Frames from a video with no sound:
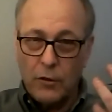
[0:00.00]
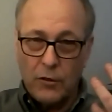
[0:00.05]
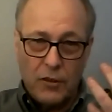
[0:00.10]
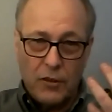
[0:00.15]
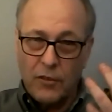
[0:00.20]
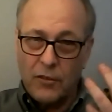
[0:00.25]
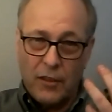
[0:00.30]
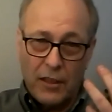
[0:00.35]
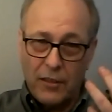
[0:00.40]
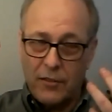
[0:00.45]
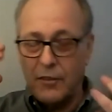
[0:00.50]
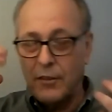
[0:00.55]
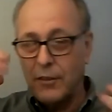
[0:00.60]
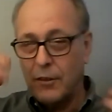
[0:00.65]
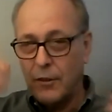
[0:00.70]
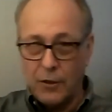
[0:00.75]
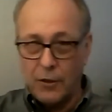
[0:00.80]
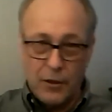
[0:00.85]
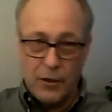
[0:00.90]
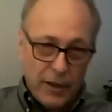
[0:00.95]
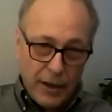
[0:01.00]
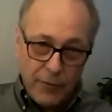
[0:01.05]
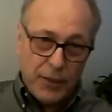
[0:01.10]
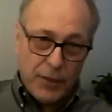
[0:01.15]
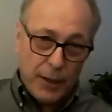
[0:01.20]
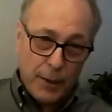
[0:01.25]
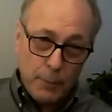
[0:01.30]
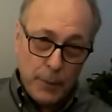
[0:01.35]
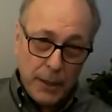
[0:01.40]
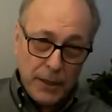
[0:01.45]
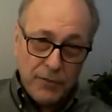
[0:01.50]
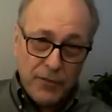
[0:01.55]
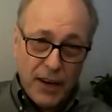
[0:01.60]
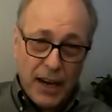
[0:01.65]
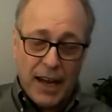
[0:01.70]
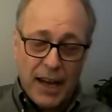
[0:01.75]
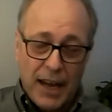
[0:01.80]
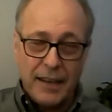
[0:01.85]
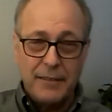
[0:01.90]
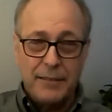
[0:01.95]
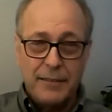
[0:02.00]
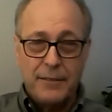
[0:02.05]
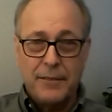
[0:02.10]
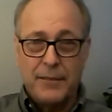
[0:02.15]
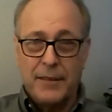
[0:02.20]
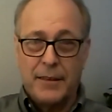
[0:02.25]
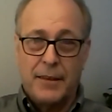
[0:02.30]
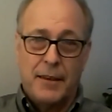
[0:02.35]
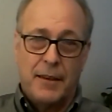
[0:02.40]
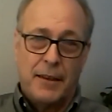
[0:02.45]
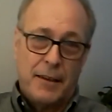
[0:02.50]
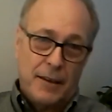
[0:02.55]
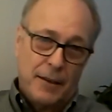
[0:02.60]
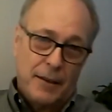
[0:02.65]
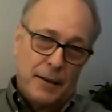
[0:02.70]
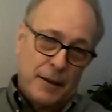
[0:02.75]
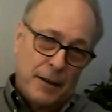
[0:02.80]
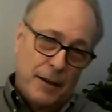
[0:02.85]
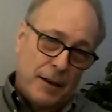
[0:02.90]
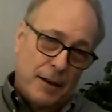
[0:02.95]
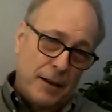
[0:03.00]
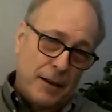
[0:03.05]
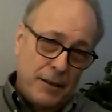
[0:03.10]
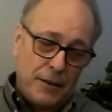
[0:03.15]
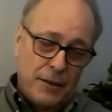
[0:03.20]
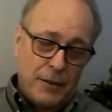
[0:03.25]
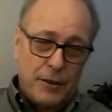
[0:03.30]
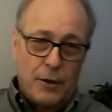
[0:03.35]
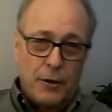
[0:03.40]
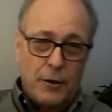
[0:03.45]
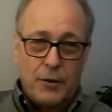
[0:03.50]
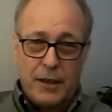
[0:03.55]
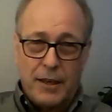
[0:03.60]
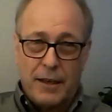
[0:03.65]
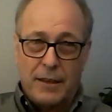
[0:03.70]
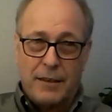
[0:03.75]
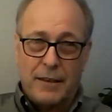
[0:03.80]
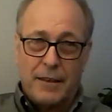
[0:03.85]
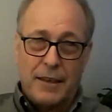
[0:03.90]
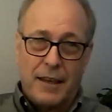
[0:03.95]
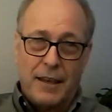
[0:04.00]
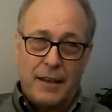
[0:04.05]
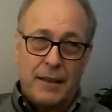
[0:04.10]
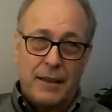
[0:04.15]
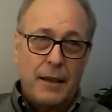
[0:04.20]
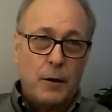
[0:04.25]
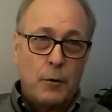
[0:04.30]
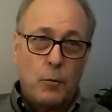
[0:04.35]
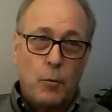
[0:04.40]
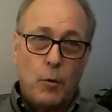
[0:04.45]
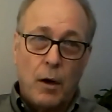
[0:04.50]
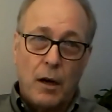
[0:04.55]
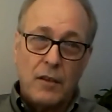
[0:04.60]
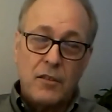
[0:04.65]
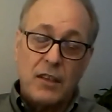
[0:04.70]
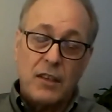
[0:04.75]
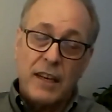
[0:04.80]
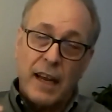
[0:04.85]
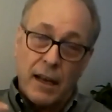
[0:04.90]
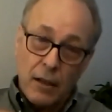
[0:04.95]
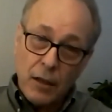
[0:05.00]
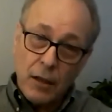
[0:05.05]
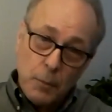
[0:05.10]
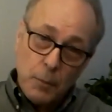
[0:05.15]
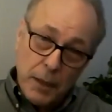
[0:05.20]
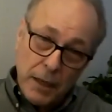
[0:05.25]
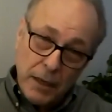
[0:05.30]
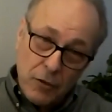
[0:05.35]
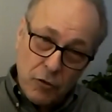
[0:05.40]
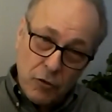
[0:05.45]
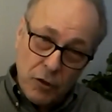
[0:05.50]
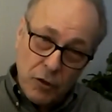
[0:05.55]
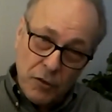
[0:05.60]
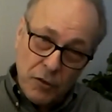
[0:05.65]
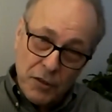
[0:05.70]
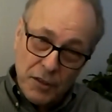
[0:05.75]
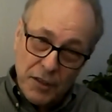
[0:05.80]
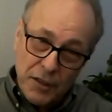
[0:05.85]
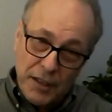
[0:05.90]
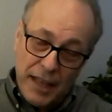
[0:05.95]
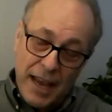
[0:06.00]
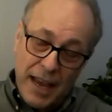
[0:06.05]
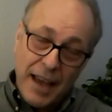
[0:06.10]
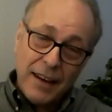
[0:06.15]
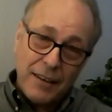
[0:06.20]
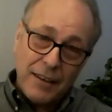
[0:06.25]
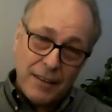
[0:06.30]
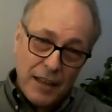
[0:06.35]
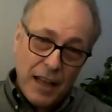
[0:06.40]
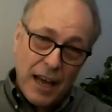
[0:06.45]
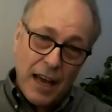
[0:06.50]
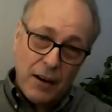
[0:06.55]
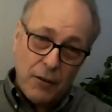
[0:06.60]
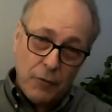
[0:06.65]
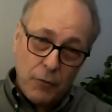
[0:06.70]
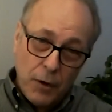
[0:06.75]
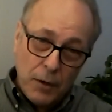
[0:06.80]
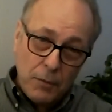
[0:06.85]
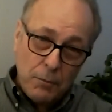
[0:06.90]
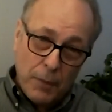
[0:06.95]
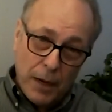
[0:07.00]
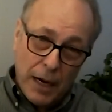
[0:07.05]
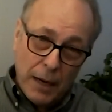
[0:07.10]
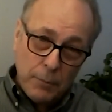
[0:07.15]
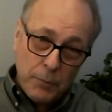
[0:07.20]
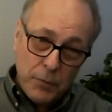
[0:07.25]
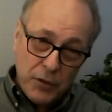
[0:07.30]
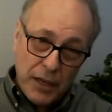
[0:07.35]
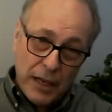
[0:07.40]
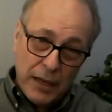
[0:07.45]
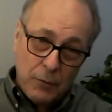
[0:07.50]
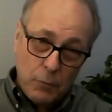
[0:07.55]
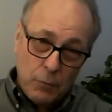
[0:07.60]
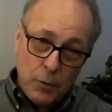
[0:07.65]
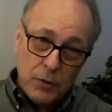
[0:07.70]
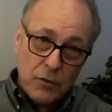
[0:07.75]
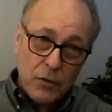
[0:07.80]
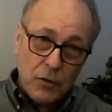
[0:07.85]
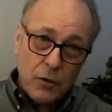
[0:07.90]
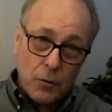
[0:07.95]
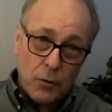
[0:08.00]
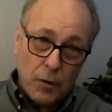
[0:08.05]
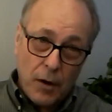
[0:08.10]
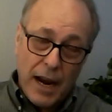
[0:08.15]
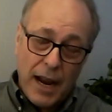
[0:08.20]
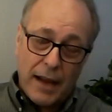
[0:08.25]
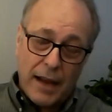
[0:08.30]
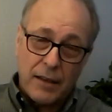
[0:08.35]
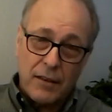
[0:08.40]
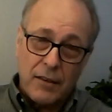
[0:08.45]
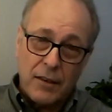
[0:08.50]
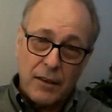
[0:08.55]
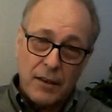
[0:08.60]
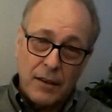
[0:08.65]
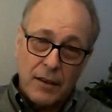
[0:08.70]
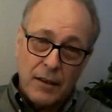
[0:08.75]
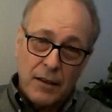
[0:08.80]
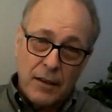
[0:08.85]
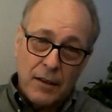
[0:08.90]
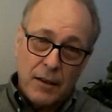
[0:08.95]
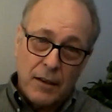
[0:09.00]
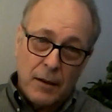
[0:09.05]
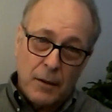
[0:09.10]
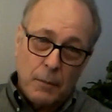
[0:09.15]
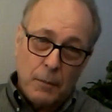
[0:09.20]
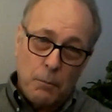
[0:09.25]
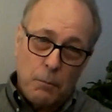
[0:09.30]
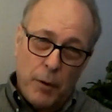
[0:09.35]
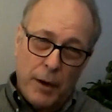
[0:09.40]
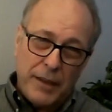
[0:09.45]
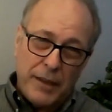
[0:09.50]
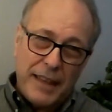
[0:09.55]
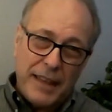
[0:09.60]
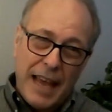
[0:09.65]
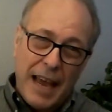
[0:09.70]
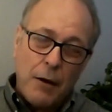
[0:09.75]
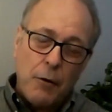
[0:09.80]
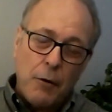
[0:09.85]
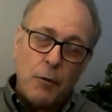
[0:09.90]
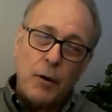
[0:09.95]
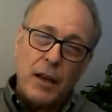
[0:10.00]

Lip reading: just listened to her, everything be fine. And there was an element of truth to that. A lot of what mom said was correct, but that